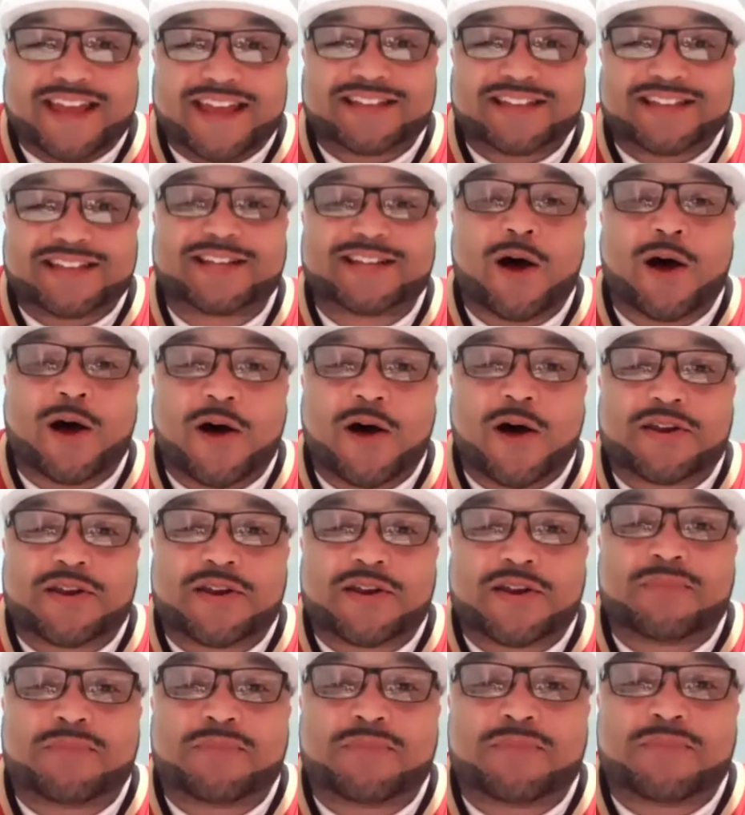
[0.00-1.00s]
to On the
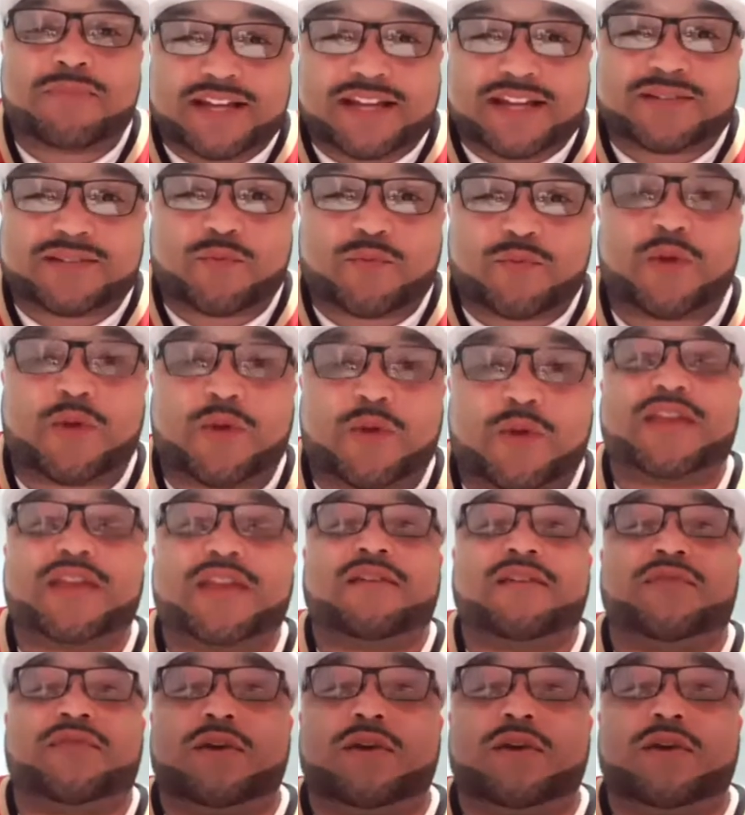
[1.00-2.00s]
Bench, where we give
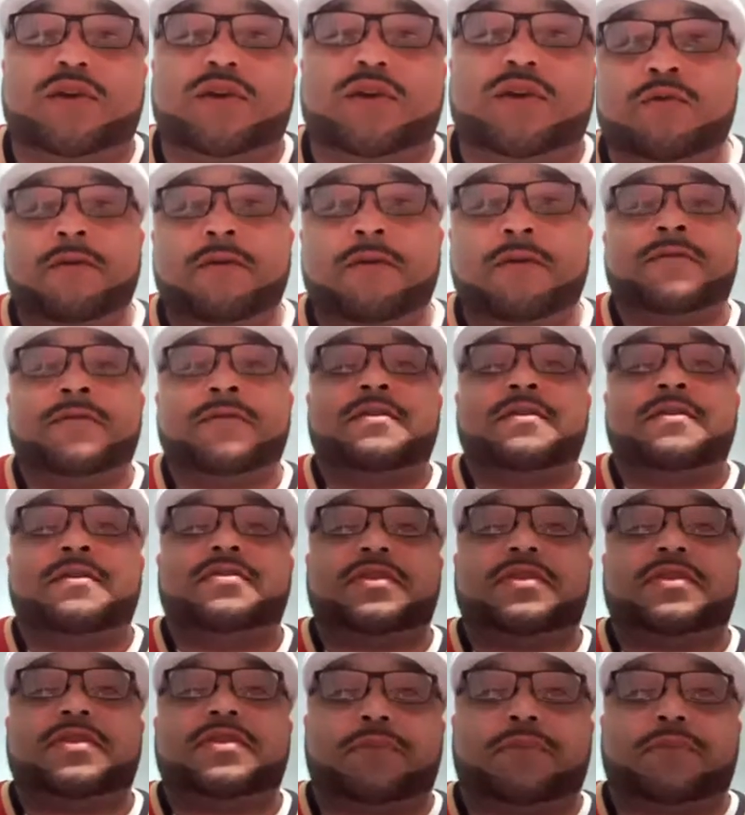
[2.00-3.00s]
you
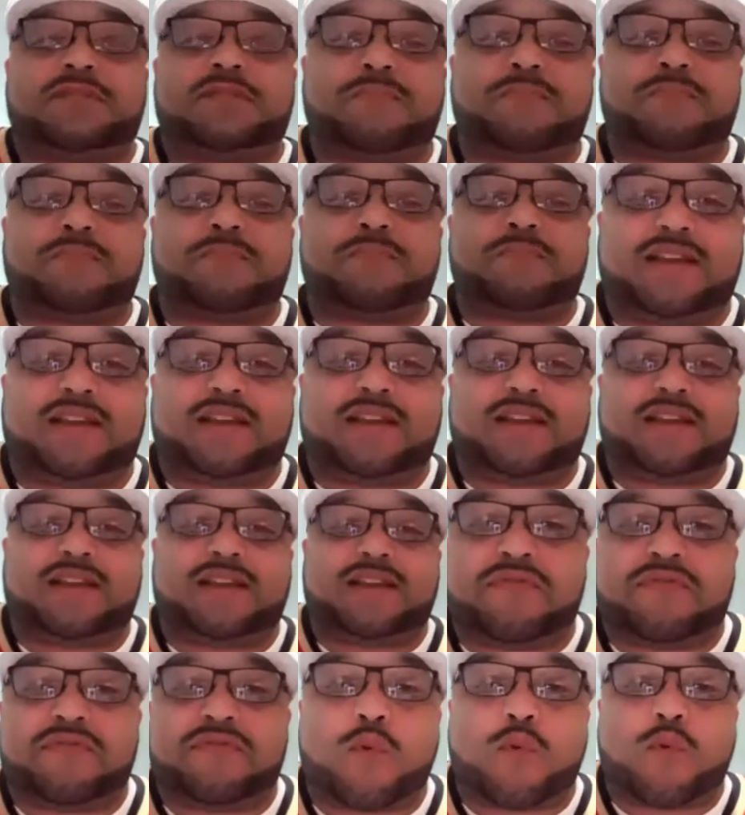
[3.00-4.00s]
the perspective of
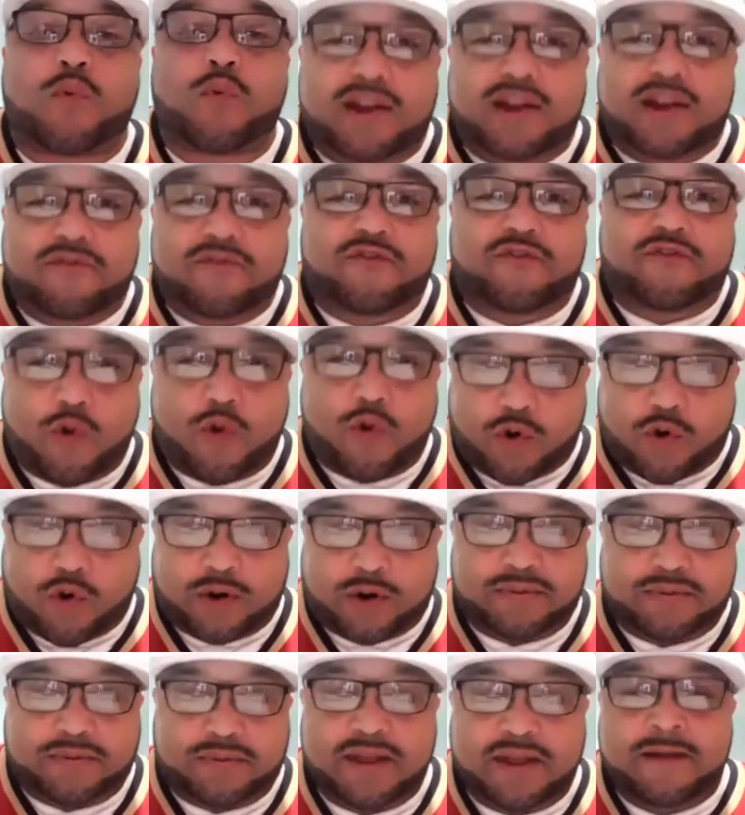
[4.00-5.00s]
the well-informed
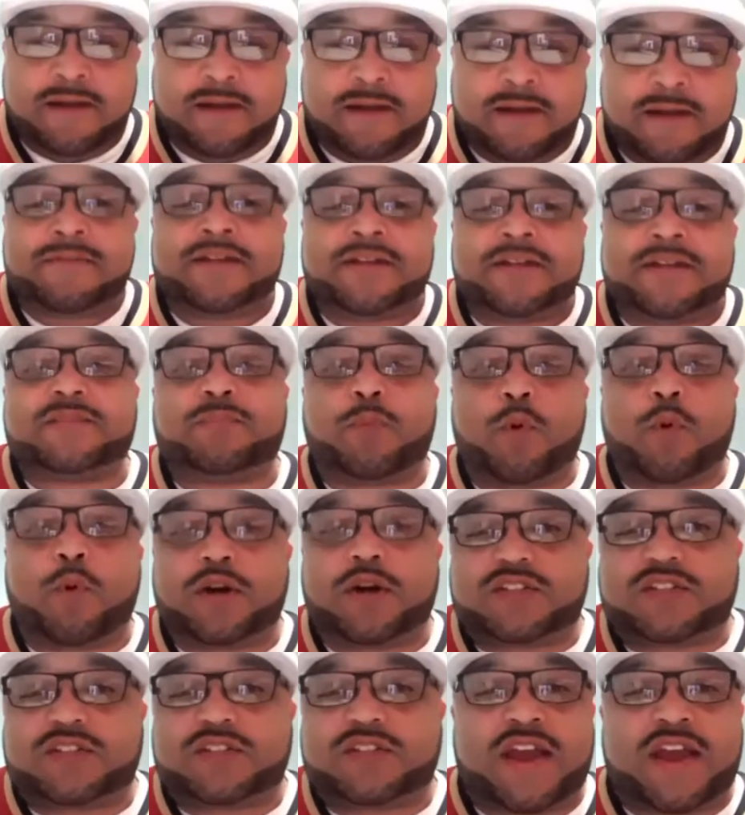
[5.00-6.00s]
sports
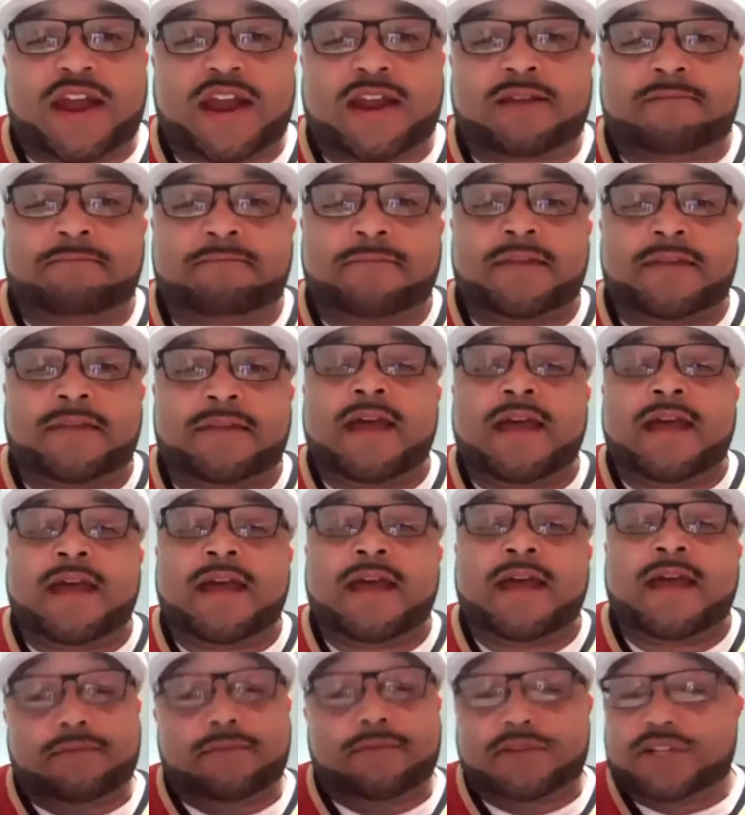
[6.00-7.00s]
fan.
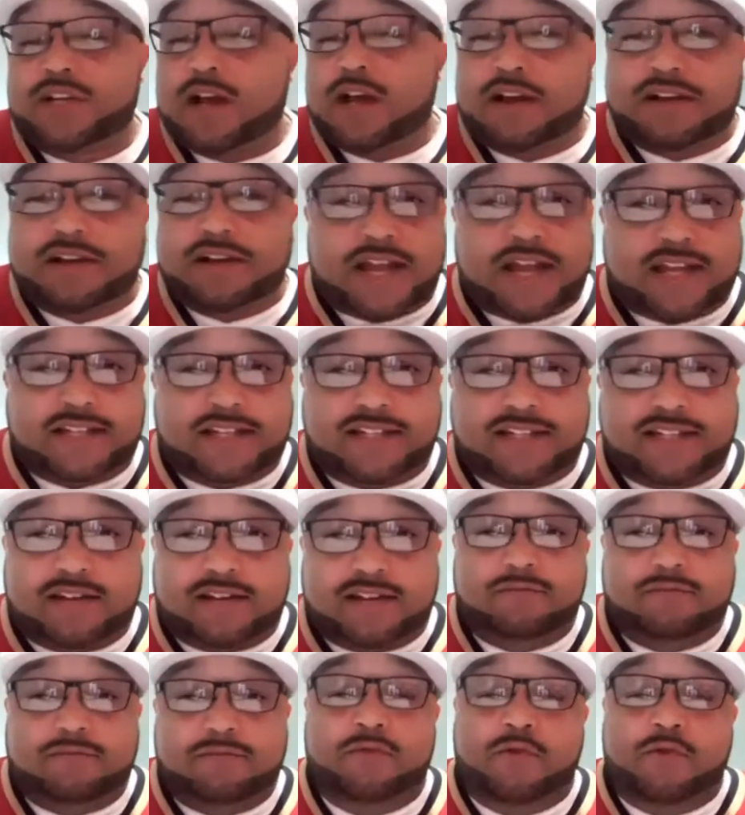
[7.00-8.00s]
I'm Sean Dustin,
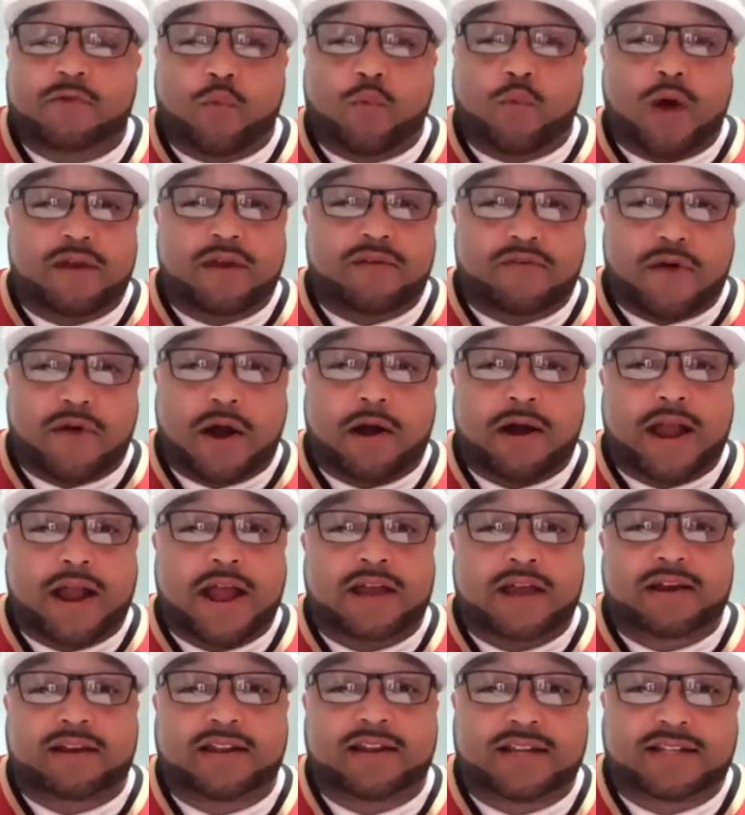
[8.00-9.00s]
one of our
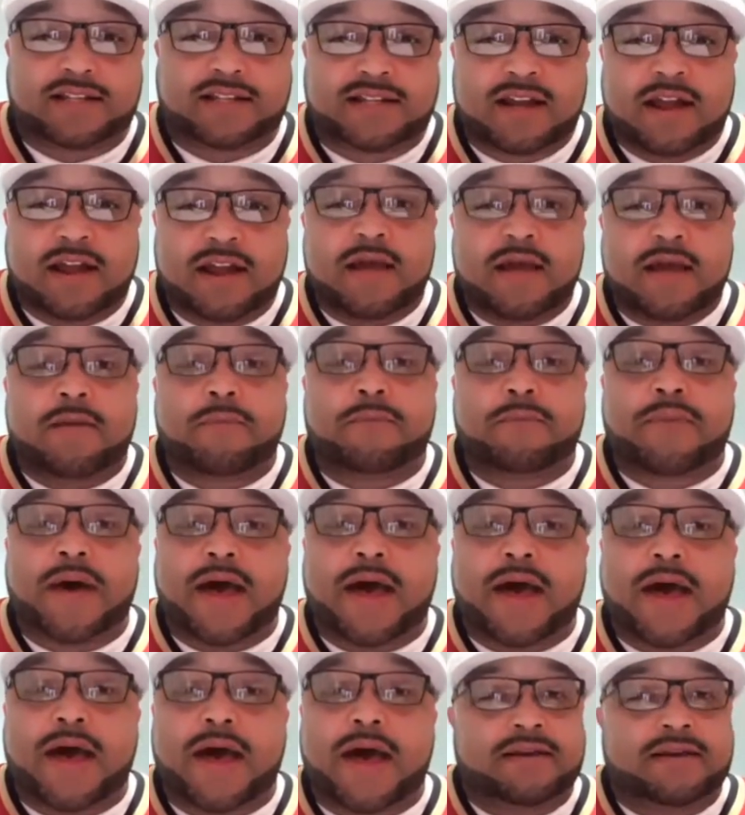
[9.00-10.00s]
analysts,
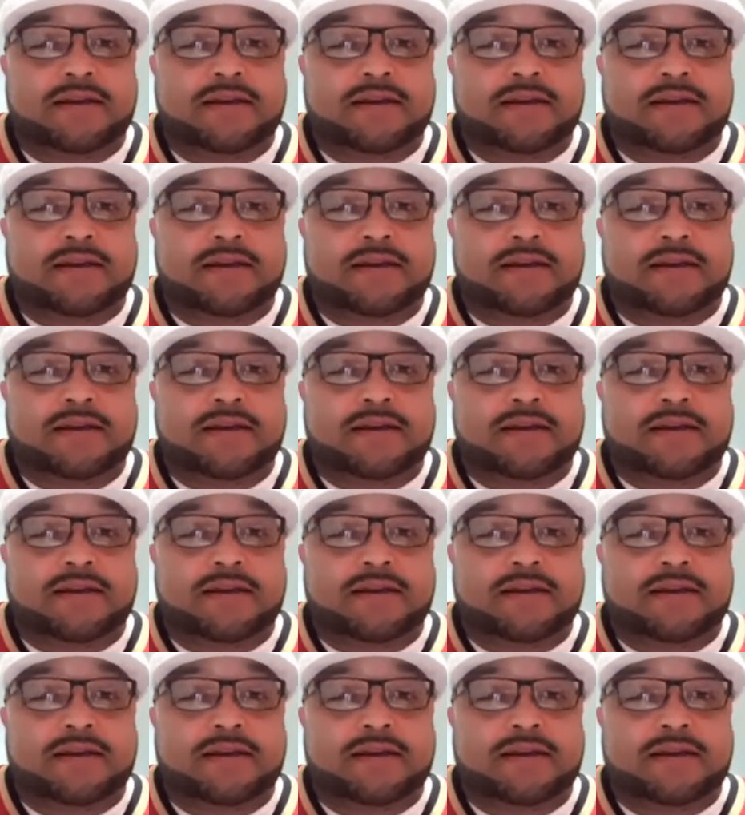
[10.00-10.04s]
but